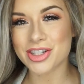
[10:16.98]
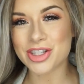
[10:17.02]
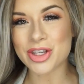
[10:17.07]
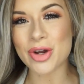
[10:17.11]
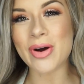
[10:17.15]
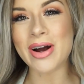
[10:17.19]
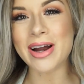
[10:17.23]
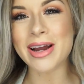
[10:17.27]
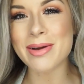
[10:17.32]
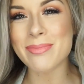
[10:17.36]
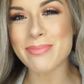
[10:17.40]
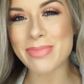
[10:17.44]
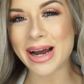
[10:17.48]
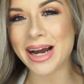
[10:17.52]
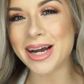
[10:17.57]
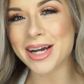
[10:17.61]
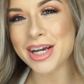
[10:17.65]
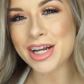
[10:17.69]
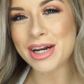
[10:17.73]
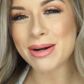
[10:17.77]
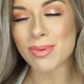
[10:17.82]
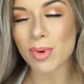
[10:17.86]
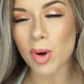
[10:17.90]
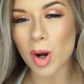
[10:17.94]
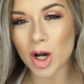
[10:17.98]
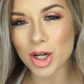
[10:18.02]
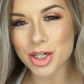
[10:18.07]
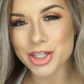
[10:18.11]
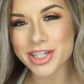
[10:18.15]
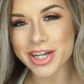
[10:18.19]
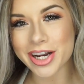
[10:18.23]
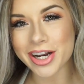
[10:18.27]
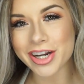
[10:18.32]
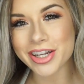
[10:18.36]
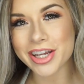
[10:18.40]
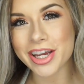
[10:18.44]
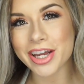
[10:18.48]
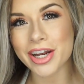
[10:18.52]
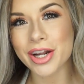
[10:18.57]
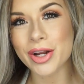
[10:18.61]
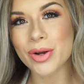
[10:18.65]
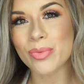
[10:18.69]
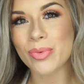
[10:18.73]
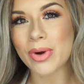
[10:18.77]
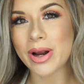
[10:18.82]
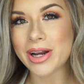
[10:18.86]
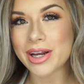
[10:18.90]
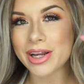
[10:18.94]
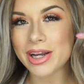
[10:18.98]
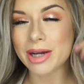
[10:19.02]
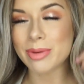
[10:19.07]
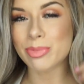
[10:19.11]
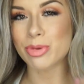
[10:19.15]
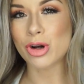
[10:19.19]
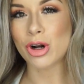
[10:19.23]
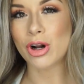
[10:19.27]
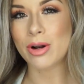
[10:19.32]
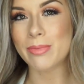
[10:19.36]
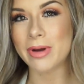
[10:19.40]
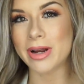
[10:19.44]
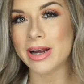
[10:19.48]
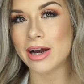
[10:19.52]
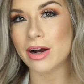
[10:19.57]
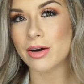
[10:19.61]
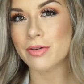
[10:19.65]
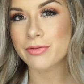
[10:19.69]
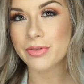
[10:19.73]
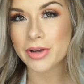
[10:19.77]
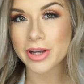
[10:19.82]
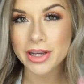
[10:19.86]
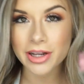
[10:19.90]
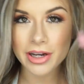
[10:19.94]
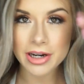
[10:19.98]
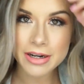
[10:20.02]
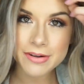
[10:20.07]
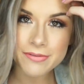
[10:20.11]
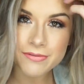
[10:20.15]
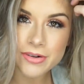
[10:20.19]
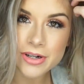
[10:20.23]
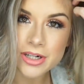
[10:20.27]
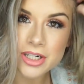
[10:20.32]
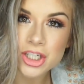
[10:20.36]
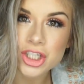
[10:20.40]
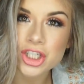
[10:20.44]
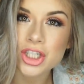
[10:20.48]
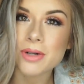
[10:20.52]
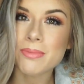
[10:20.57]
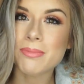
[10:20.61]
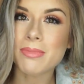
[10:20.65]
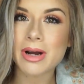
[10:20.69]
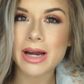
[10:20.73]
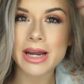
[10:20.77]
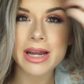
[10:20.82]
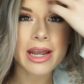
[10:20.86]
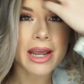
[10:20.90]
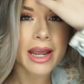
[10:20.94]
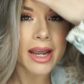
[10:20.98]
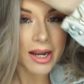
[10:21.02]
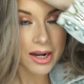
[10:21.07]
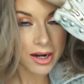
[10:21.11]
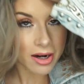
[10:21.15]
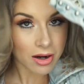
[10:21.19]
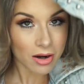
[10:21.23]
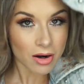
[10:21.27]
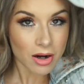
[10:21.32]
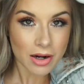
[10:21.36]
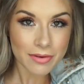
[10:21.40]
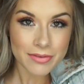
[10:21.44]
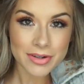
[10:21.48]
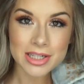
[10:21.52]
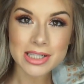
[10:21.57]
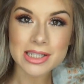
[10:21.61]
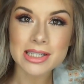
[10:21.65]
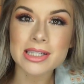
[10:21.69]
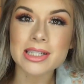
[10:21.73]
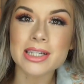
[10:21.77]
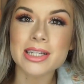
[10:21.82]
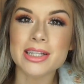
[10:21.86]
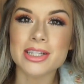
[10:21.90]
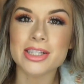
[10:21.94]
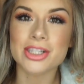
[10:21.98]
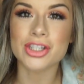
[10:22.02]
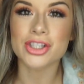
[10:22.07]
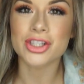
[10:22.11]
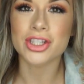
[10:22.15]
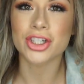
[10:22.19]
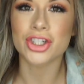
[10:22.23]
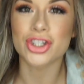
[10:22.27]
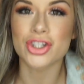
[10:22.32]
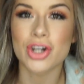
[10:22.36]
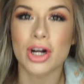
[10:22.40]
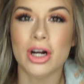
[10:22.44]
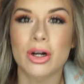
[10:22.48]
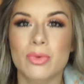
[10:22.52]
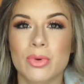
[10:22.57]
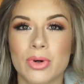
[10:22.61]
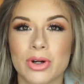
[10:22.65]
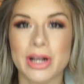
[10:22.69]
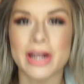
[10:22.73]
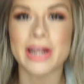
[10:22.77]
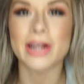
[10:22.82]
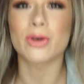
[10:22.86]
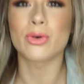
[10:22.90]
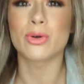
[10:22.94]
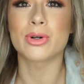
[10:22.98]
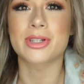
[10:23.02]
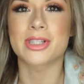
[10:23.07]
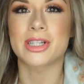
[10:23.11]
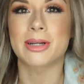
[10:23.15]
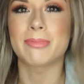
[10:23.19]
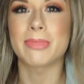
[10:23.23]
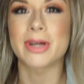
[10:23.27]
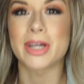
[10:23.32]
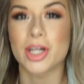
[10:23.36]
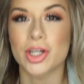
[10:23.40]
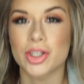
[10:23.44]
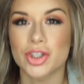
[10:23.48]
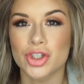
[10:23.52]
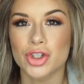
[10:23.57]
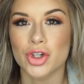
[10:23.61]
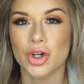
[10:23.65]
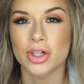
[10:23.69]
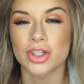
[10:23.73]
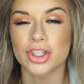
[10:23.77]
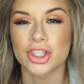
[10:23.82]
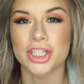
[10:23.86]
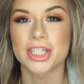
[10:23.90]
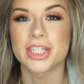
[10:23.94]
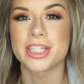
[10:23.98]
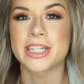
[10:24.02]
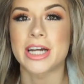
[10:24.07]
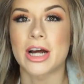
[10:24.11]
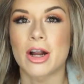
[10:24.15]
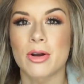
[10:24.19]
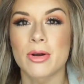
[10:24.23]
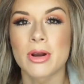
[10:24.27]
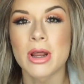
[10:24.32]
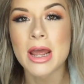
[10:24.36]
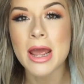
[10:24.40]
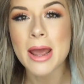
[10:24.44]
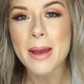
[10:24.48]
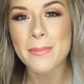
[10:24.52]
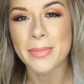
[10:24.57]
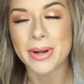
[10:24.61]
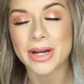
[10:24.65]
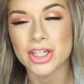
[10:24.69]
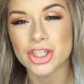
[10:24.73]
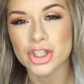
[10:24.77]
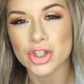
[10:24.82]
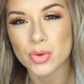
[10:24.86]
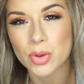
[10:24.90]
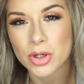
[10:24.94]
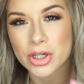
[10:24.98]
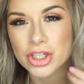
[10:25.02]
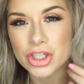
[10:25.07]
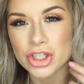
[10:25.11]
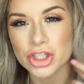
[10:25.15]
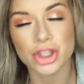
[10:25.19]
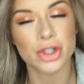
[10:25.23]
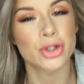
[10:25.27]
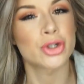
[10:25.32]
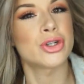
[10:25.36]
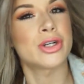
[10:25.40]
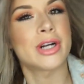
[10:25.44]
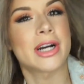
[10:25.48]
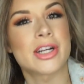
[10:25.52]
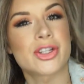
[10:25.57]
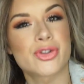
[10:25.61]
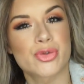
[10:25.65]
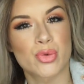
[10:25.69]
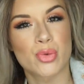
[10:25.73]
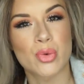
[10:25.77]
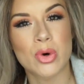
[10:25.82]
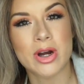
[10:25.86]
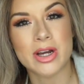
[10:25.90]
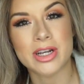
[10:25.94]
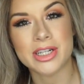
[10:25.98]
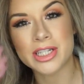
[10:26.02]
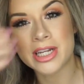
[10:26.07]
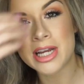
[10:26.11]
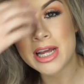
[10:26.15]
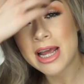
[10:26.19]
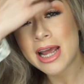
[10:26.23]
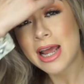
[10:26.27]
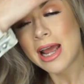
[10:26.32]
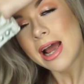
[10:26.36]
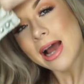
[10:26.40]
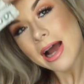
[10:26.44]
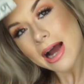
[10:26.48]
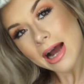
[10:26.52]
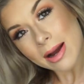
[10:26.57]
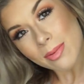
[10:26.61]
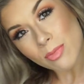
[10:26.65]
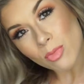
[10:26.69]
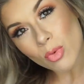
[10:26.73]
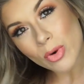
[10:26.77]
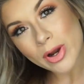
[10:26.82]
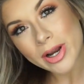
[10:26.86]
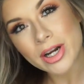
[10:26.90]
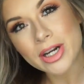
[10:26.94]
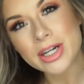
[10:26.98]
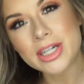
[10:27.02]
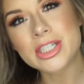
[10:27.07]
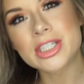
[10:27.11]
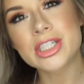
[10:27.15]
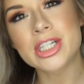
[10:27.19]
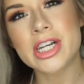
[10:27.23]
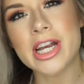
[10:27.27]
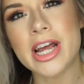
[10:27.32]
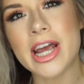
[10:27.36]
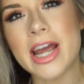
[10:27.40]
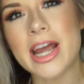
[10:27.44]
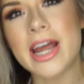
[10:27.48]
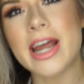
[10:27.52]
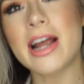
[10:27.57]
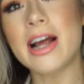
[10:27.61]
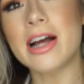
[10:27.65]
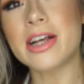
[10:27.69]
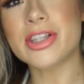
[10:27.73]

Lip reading: So I am back and I'm all done getting ready. I put on my outfit and I finished my hair. Obviously this is such an awkward angle because I'm like scrunching down, but I just wanted to show you guys what I'm wearing today.